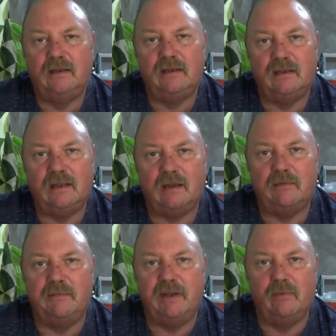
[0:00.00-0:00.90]
I
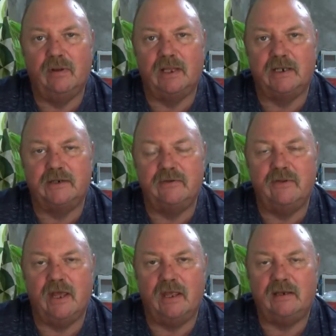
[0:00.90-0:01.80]
would be willing to do
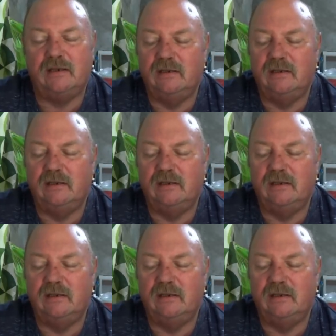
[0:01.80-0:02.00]
that.